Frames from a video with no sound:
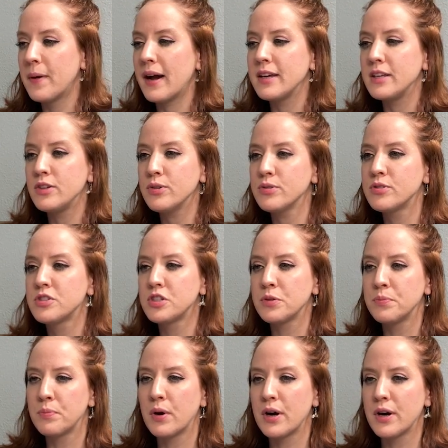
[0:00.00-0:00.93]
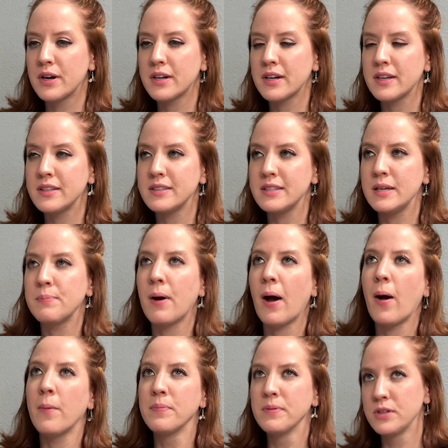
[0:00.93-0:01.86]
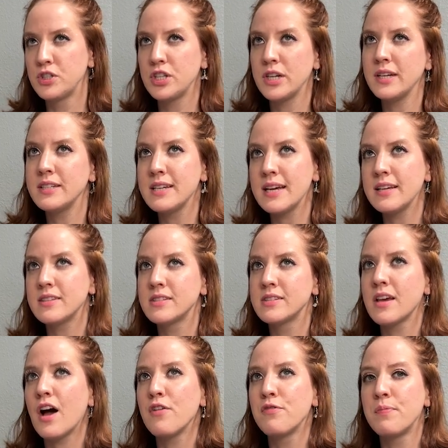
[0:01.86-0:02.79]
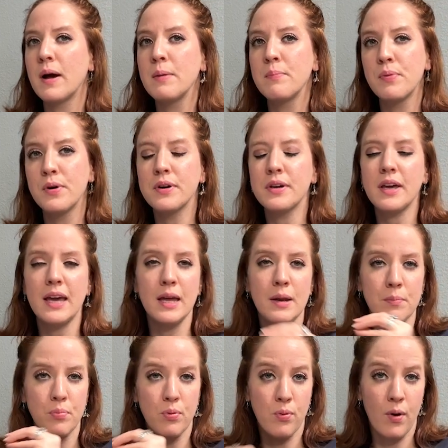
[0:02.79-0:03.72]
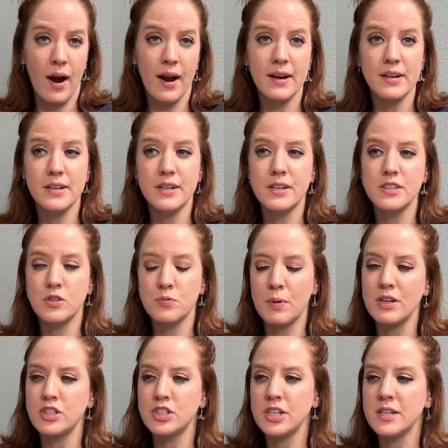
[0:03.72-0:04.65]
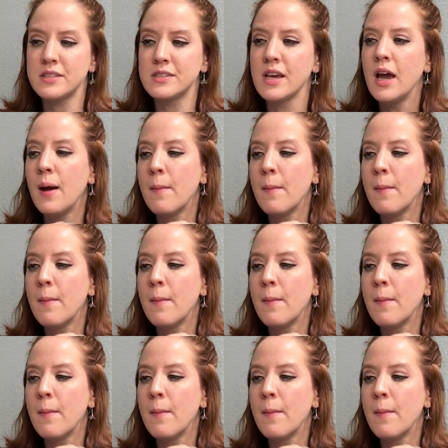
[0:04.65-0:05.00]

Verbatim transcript: I used to mark the publishing dates of my book in prior spreadsheets,